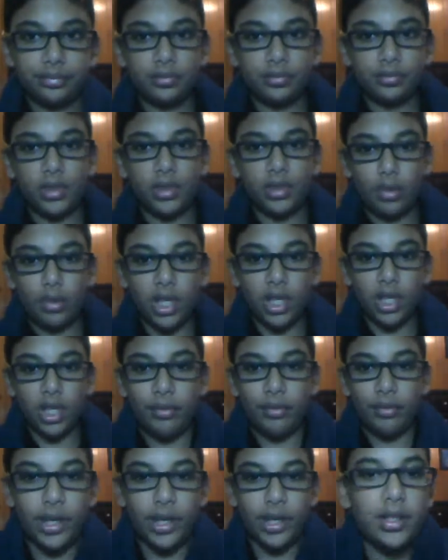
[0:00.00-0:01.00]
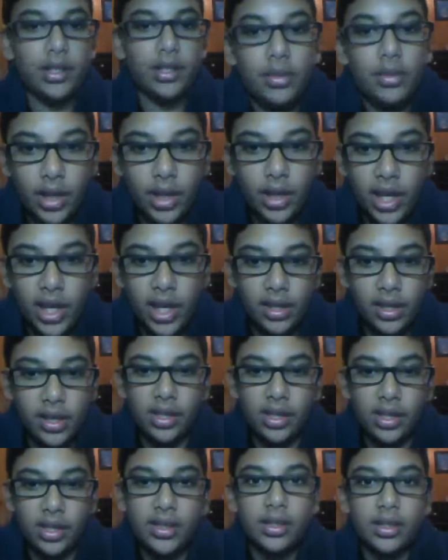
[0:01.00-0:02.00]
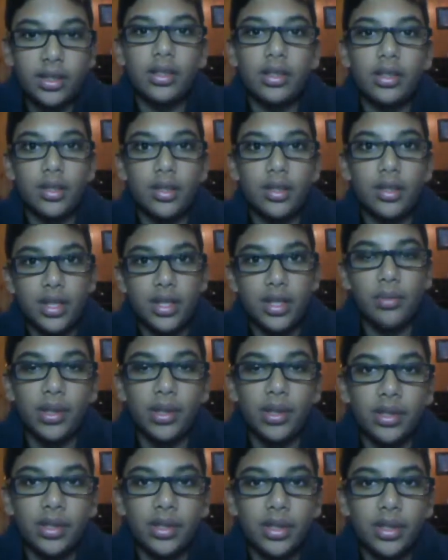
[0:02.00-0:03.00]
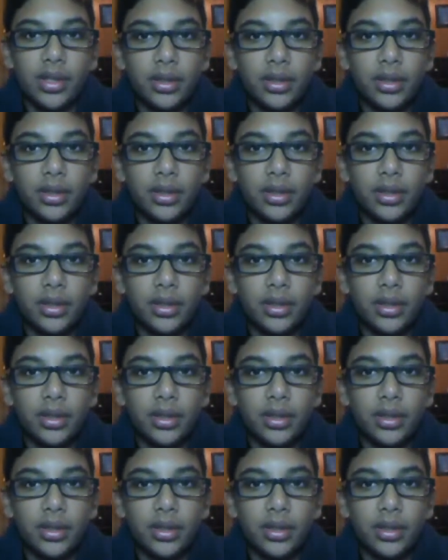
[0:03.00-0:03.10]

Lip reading: No Covenant, no aliens, just humans.